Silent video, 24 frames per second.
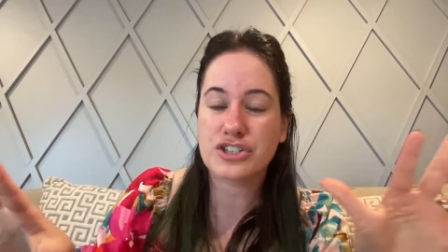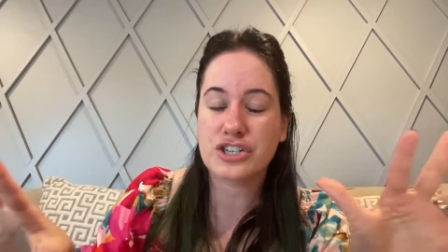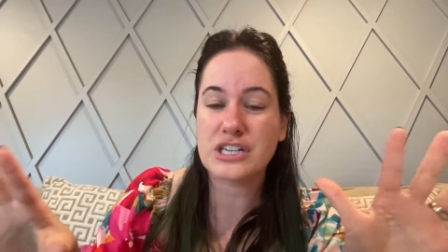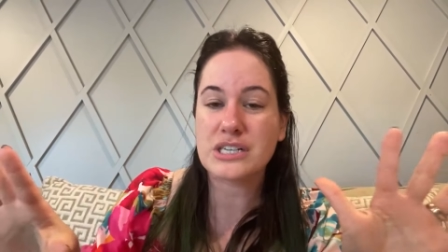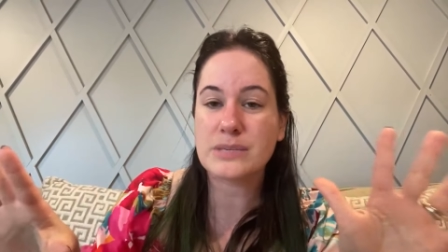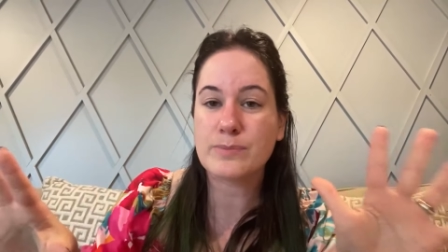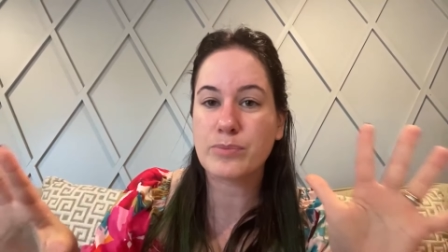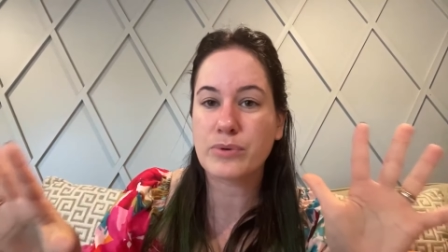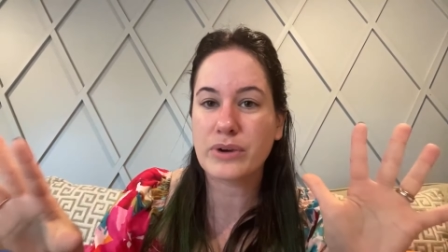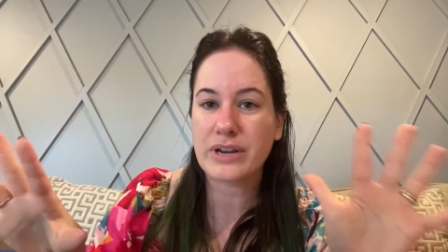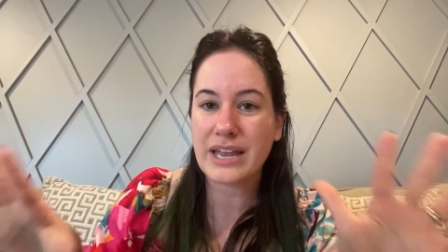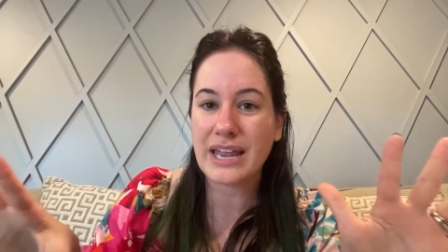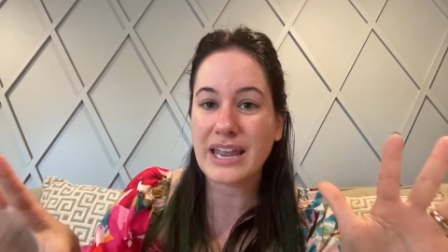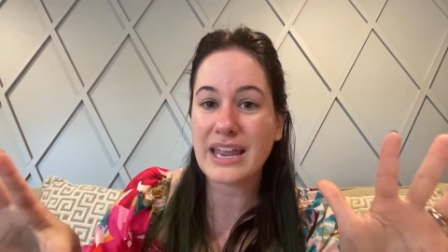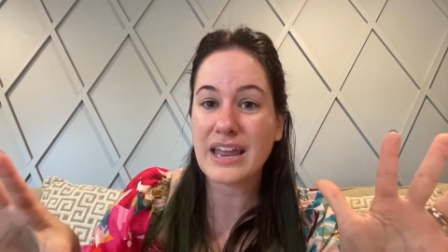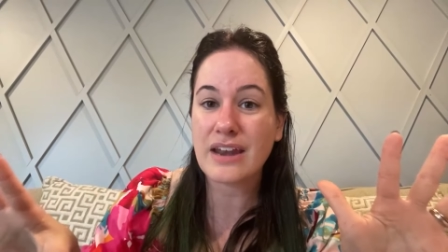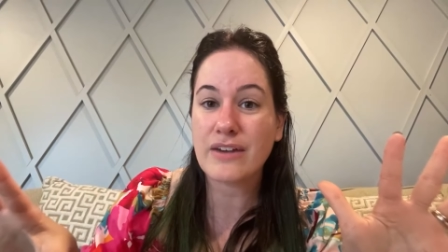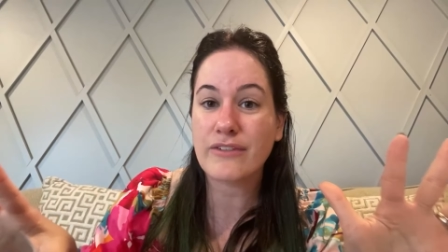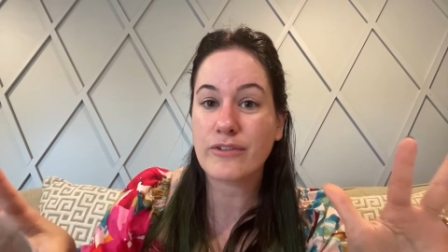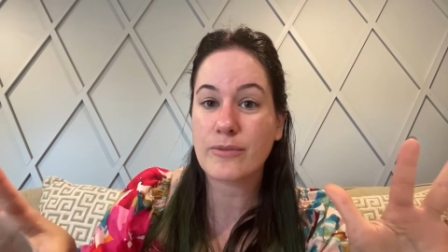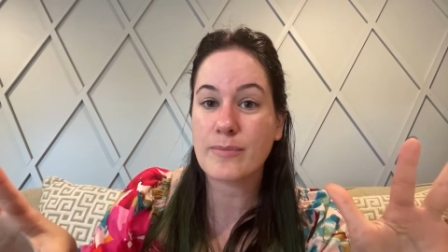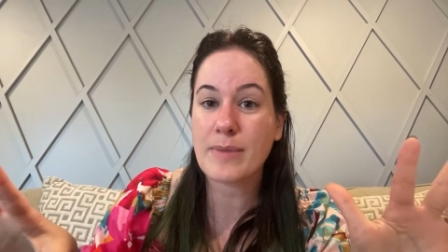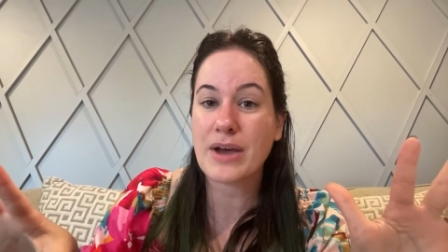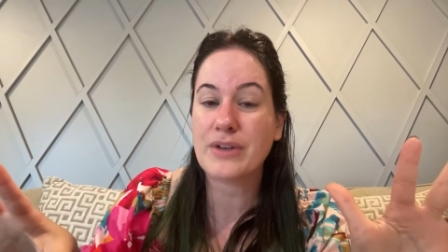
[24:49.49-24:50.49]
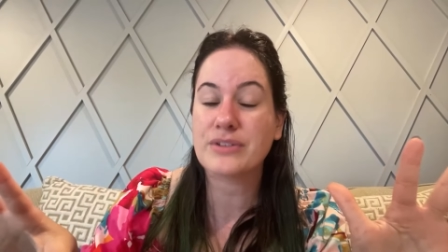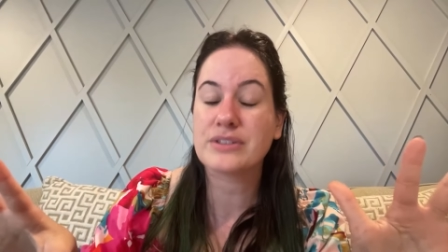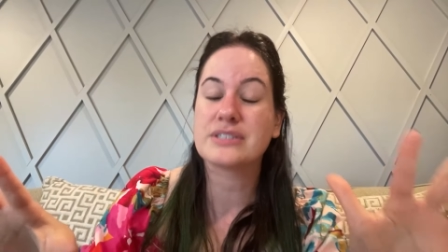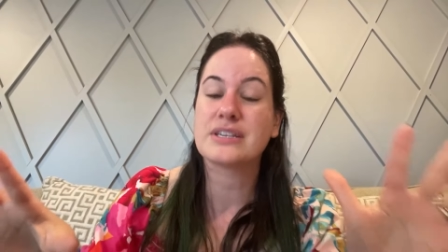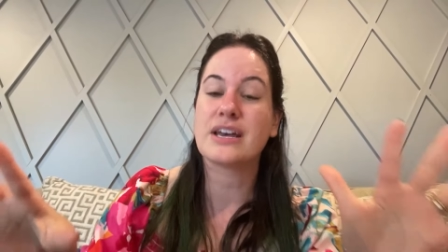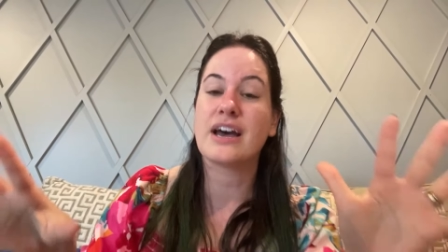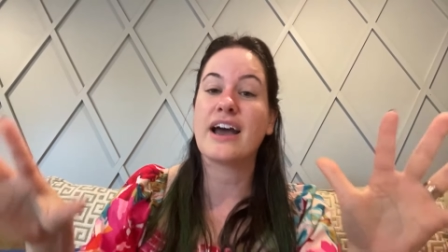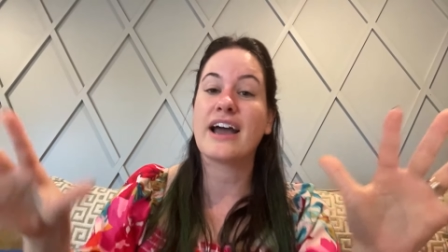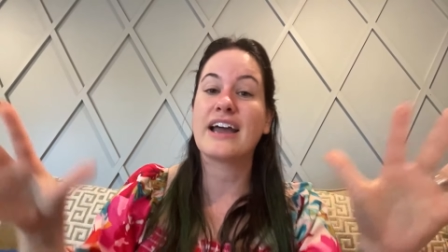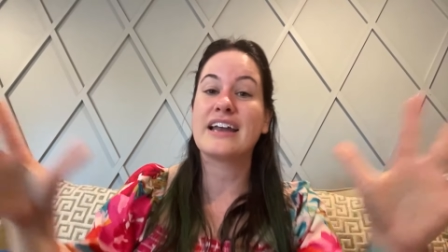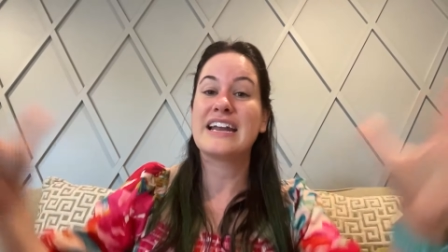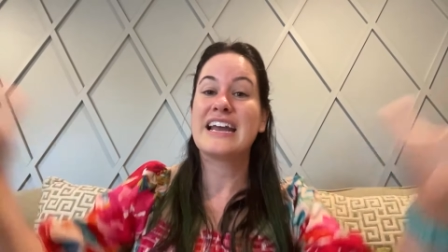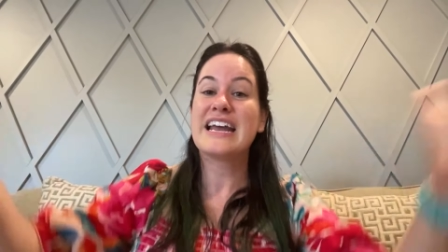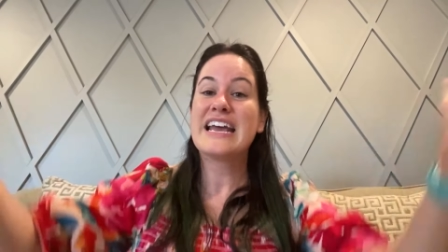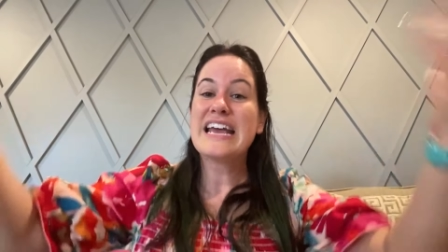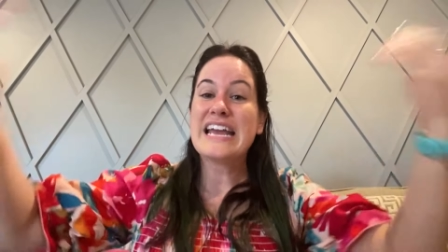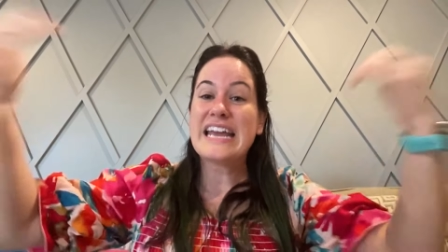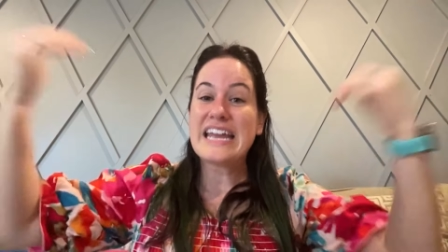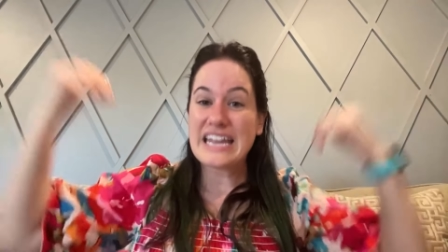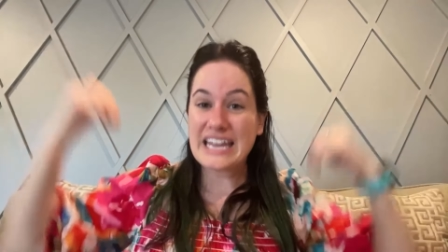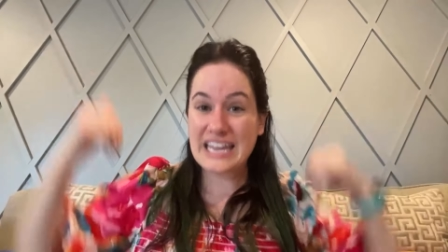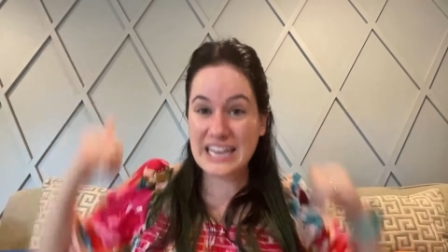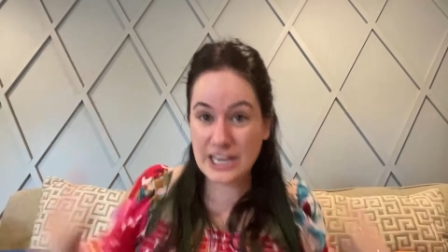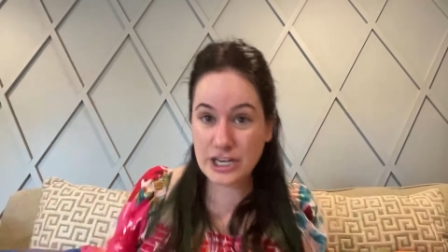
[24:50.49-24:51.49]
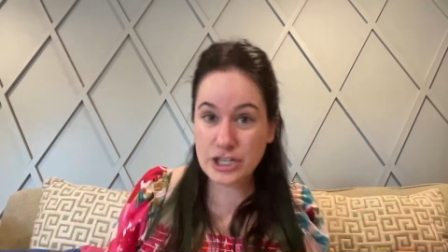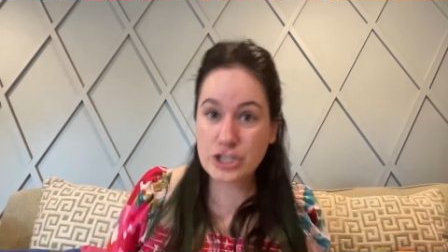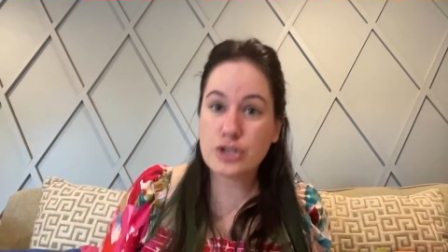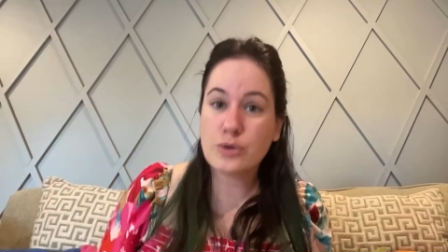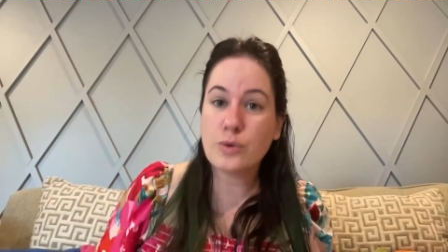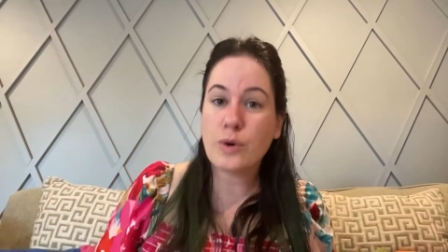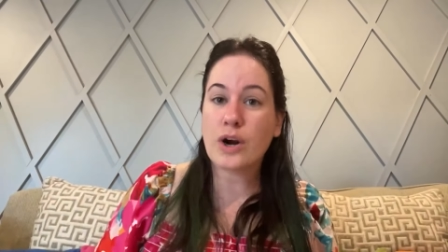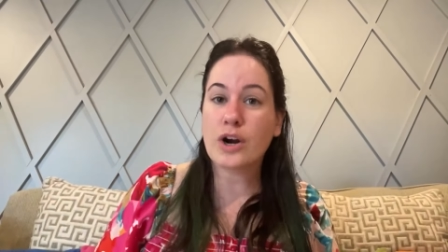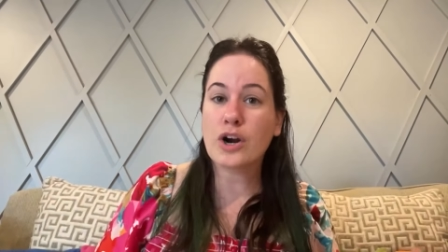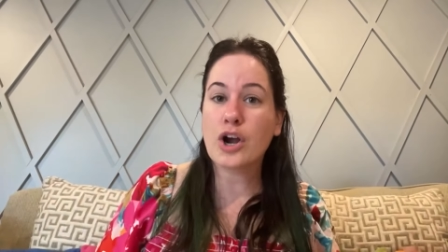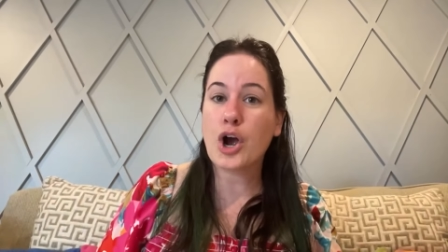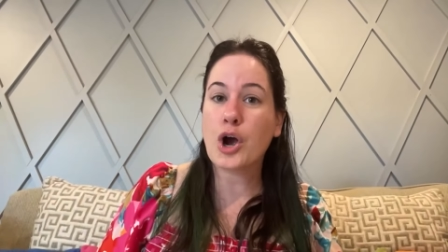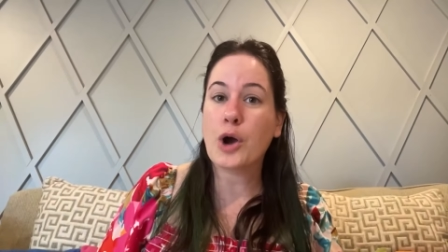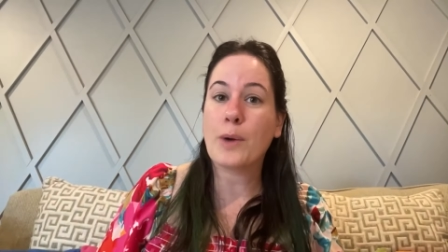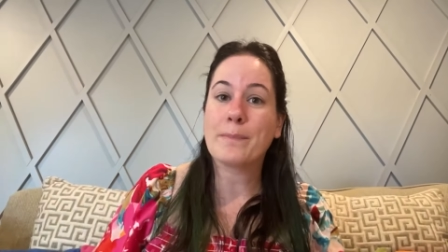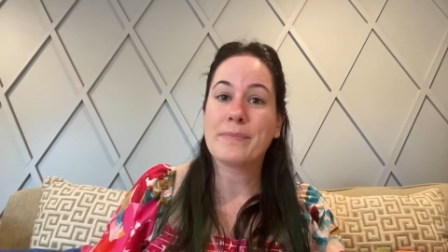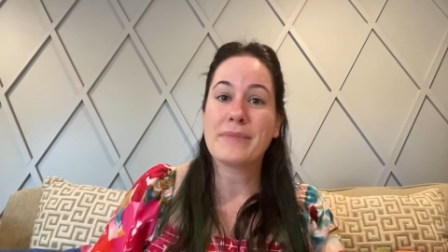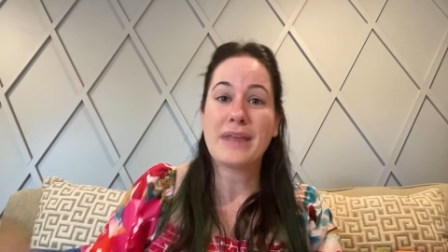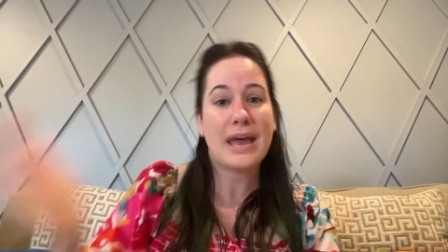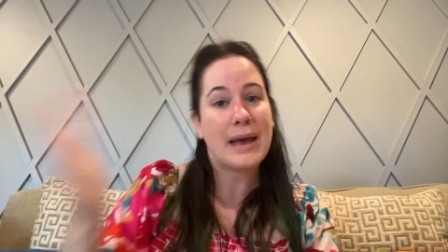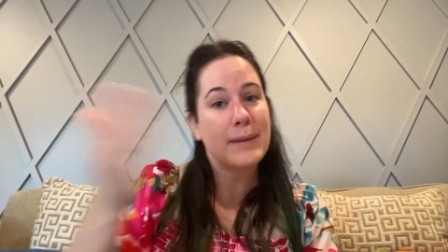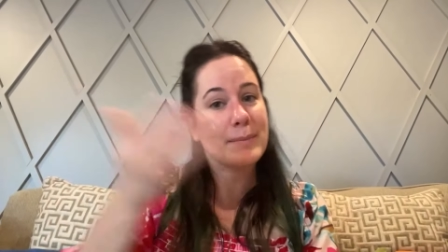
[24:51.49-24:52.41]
she's bringing in from outside, into our home.